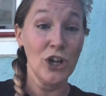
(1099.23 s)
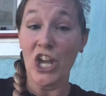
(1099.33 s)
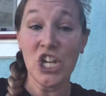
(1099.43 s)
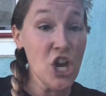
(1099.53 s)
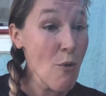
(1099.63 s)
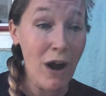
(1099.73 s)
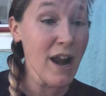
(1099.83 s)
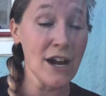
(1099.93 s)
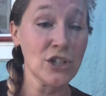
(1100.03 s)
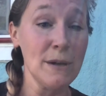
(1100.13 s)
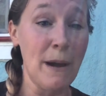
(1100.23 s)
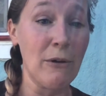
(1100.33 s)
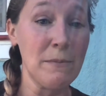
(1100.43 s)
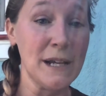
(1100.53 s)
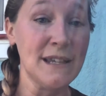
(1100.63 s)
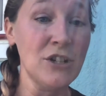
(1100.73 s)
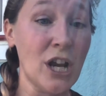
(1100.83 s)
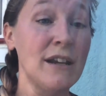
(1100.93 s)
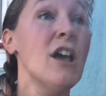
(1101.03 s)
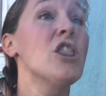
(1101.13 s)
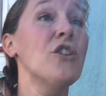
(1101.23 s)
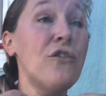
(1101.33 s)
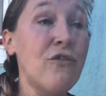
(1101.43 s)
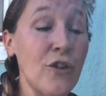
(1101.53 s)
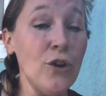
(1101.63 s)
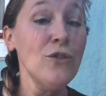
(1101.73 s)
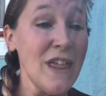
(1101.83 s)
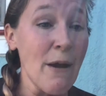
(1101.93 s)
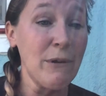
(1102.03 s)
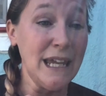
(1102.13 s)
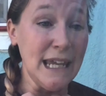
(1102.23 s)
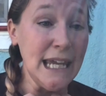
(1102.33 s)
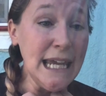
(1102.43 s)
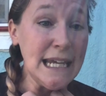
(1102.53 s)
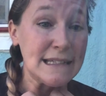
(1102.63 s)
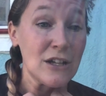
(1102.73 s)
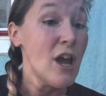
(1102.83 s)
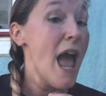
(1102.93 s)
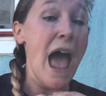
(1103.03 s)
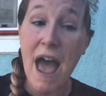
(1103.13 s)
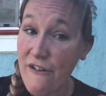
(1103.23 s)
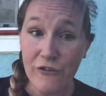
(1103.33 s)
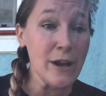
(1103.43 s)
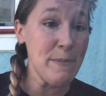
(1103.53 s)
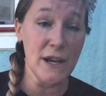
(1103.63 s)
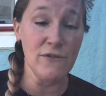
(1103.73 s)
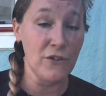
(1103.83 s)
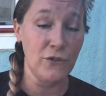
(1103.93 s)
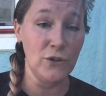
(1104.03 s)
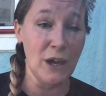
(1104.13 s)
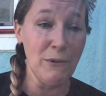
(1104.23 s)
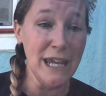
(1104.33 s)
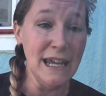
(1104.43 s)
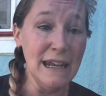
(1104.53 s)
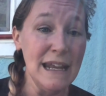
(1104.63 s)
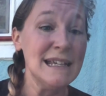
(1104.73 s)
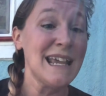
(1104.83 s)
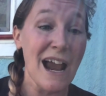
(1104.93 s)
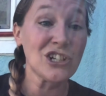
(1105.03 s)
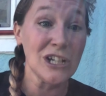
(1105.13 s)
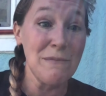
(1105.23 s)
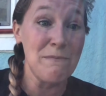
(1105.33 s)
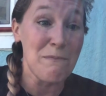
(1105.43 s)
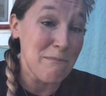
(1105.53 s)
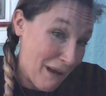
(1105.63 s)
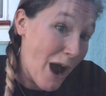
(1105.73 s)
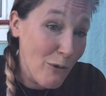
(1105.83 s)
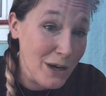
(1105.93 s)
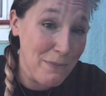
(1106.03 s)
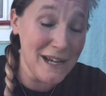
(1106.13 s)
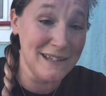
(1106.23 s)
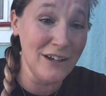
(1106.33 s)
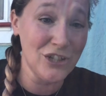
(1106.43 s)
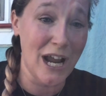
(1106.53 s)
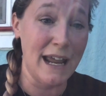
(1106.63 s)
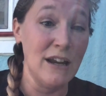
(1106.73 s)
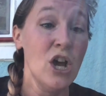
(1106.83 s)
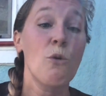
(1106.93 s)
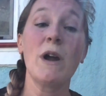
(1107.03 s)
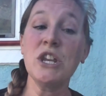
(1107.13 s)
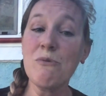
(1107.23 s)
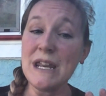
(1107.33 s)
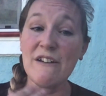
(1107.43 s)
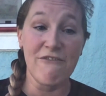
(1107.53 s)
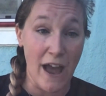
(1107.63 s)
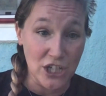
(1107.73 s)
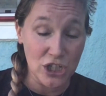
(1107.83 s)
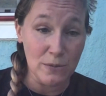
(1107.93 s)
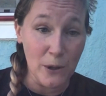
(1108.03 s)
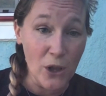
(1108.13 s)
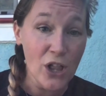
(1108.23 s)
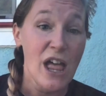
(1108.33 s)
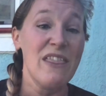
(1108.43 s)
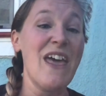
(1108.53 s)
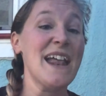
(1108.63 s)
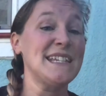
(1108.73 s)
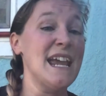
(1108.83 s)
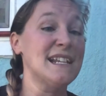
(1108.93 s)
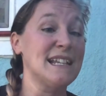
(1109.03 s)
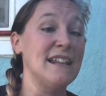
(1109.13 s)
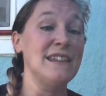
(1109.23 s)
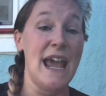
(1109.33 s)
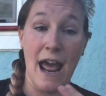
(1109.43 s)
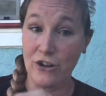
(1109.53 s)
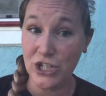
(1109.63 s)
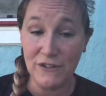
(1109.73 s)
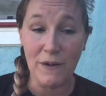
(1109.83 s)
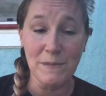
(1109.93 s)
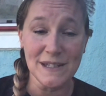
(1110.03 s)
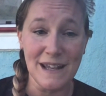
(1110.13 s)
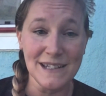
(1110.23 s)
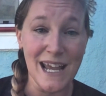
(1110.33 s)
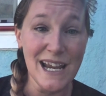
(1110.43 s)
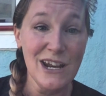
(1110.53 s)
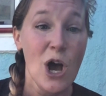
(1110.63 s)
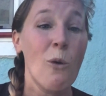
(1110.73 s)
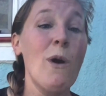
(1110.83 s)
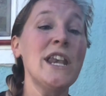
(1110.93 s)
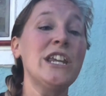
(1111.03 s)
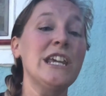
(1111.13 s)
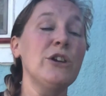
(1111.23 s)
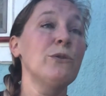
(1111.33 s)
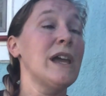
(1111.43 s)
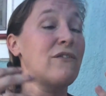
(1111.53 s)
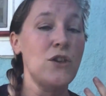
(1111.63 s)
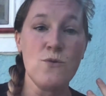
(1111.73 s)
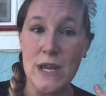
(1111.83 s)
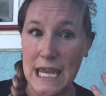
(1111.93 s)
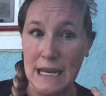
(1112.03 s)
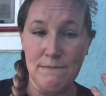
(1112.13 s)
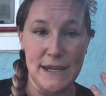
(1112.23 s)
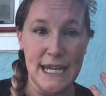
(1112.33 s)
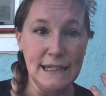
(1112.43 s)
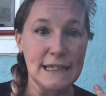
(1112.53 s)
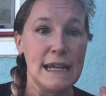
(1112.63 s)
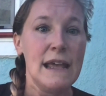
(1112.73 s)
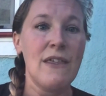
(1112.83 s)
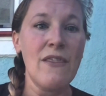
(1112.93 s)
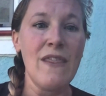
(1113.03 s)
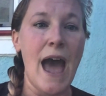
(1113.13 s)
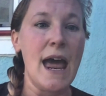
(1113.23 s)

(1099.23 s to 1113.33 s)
You are actually powered by sunshine. The food that we eat, every bit of the food that we eat is actually powered by sunshine. When you eat a vegetable, that takes in the energy from the sunshine. If you eat meat, then